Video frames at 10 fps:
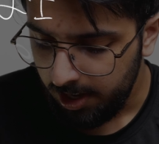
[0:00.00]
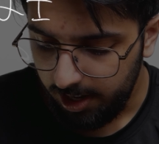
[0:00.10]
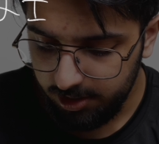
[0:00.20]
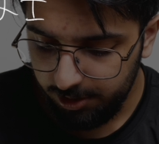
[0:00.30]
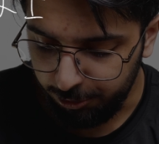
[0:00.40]

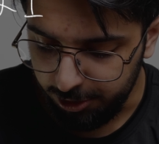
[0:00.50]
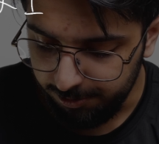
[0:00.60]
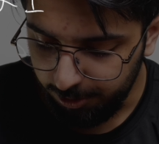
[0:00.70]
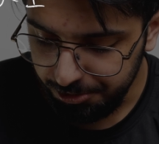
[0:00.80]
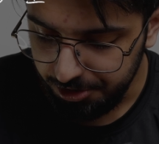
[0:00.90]
And therefore the
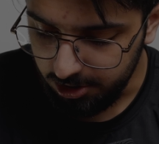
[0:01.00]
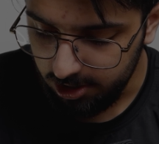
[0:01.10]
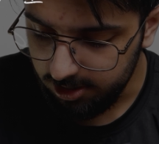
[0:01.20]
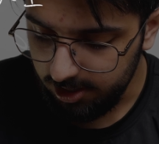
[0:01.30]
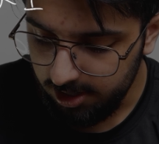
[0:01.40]
voltage
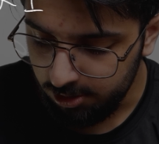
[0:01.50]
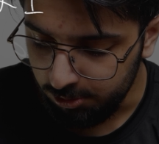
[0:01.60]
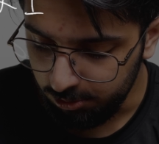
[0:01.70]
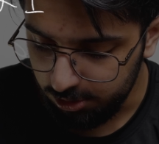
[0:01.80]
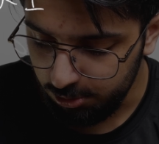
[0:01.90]
is
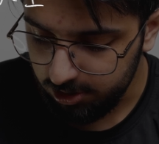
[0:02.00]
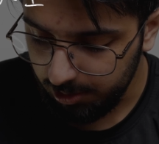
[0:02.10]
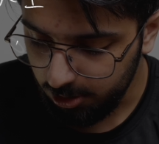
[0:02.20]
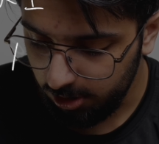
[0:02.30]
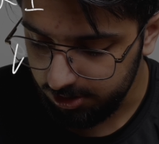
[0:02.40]
equal to
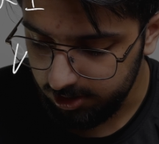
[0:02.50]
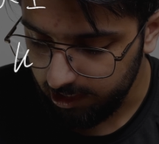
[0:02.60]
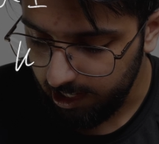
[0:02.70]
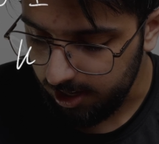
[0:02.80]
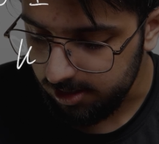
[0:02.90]
some
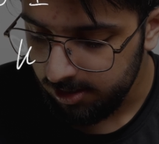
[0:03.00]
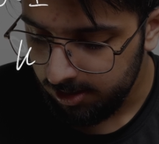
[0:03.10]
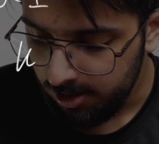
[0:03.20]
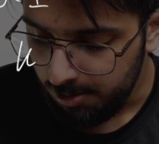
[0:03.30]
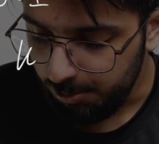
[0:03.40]
constant K
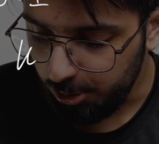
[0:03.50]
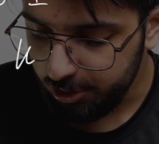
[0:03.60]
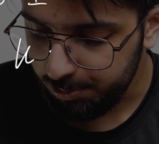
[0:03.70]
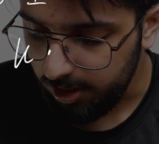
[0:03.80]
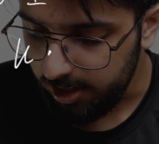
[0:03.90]

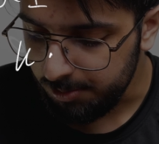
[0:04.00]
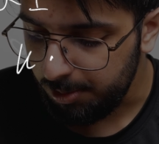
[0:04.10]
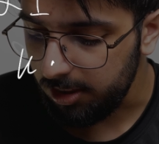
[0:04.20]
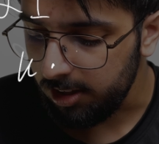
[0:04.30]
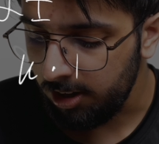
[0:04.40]
multiplied by the